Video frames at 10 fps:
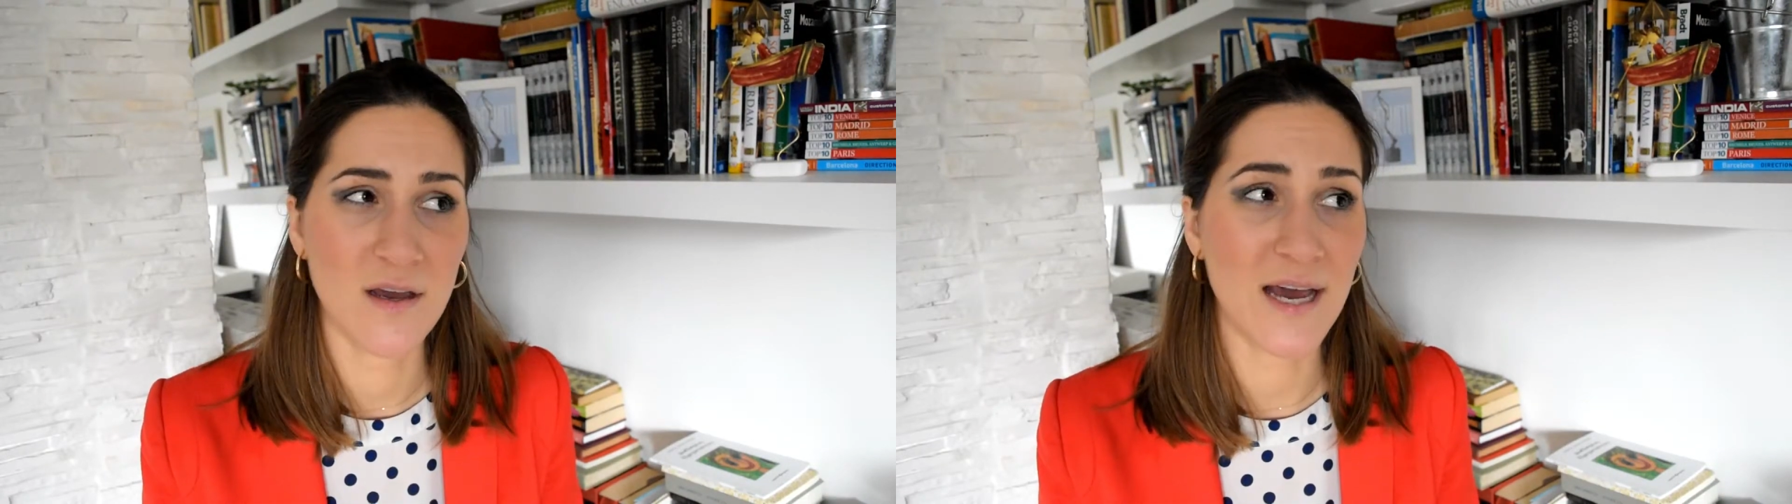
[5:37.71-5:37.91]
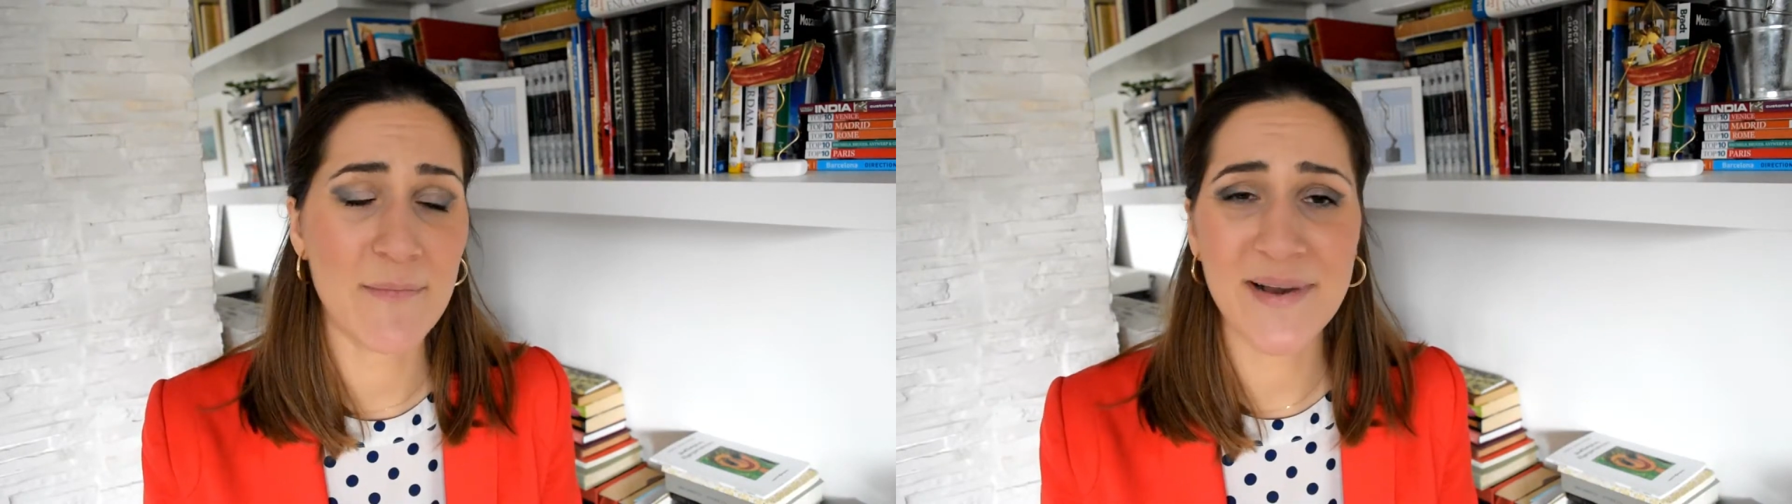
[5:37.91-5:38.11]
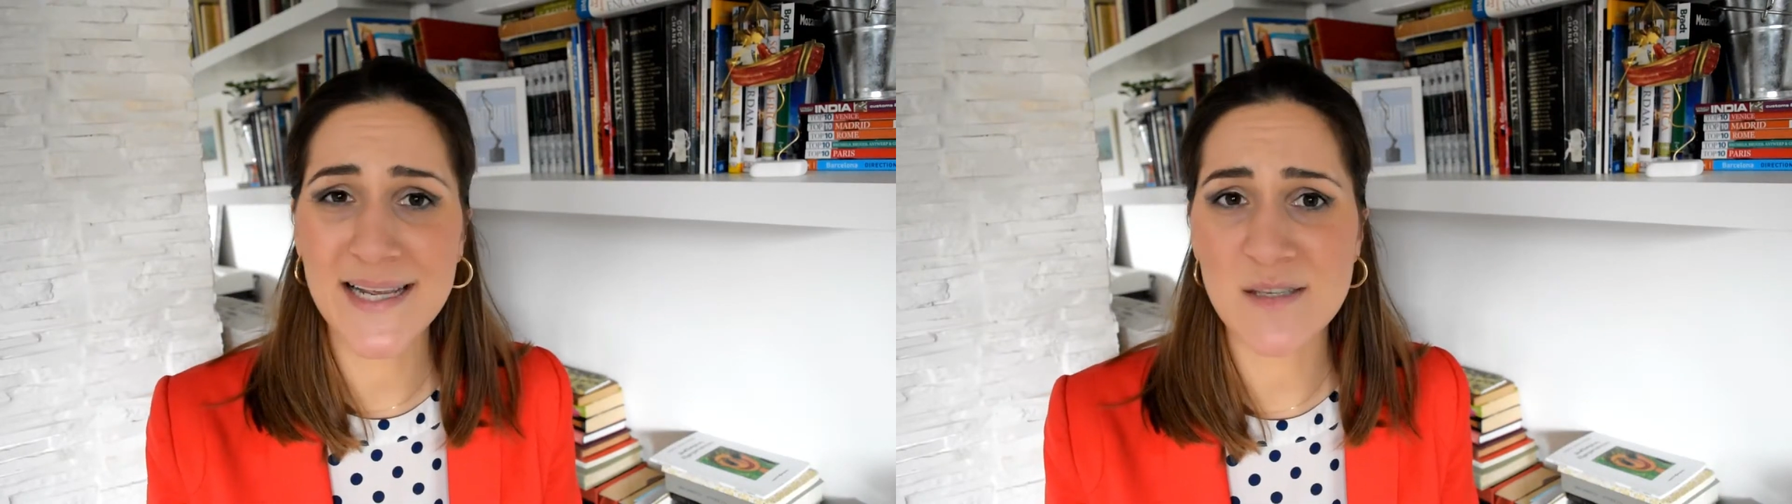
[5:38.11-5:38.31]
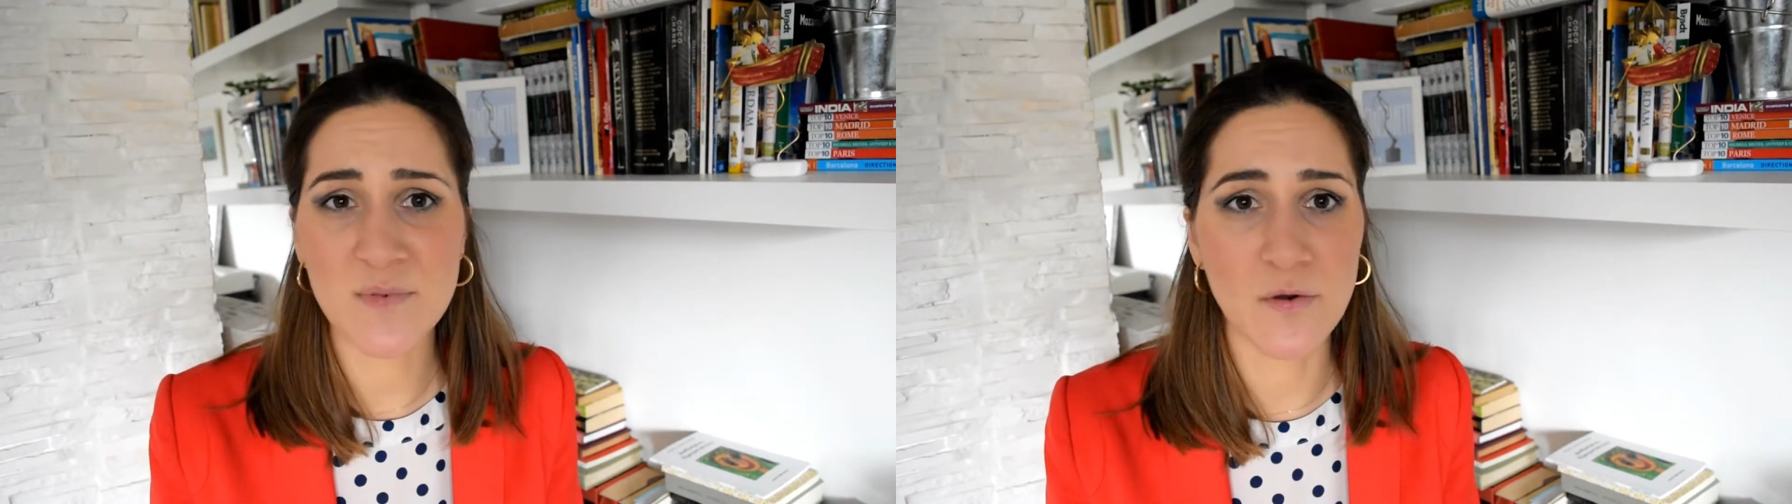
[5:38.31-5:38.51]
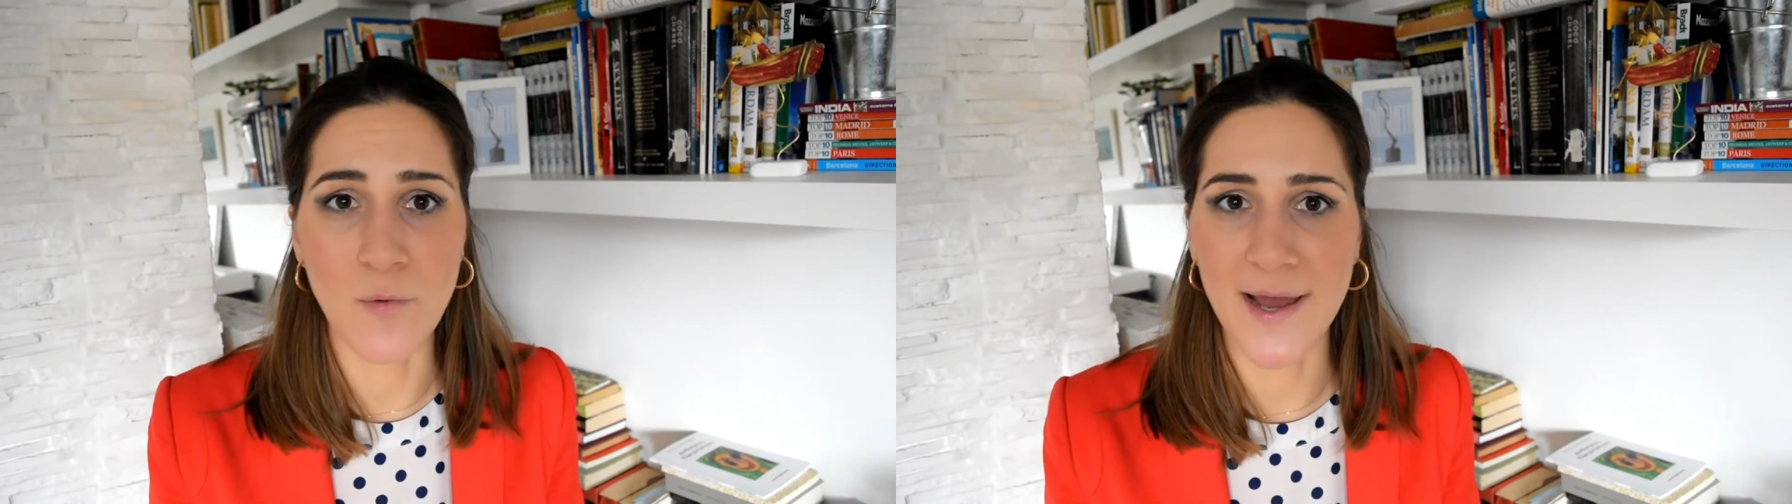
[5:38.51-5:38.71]
And please
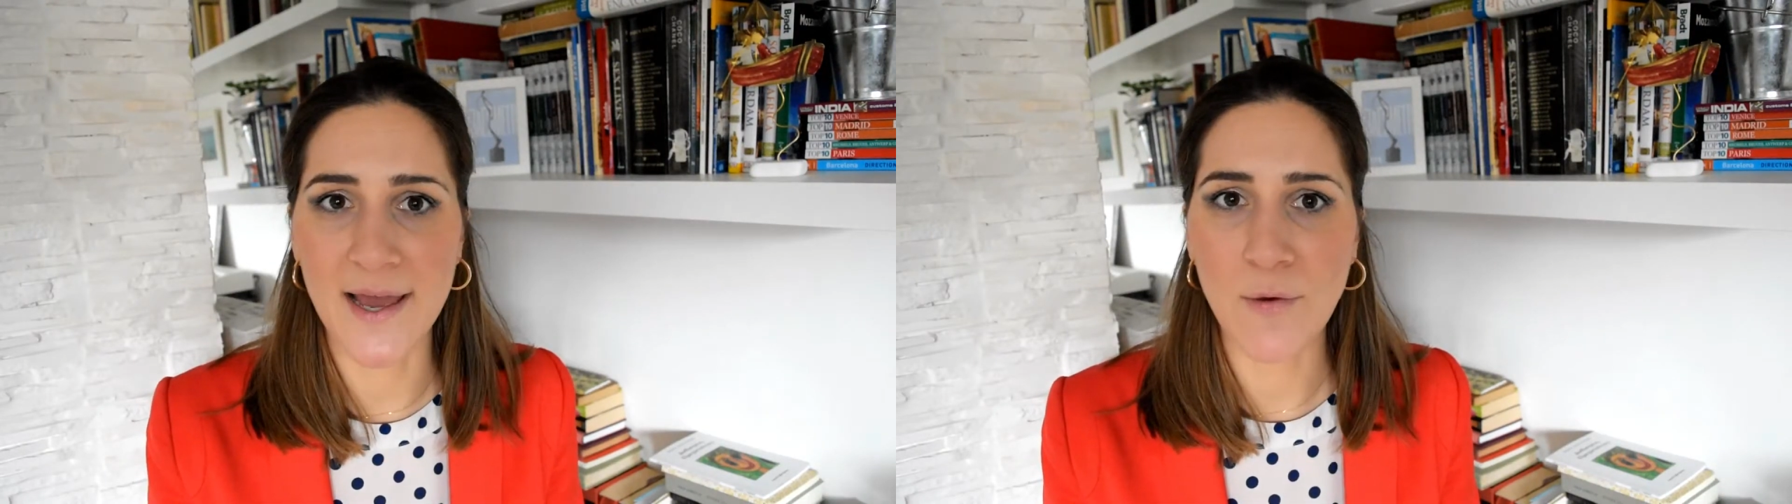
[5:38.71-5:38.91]
be aware,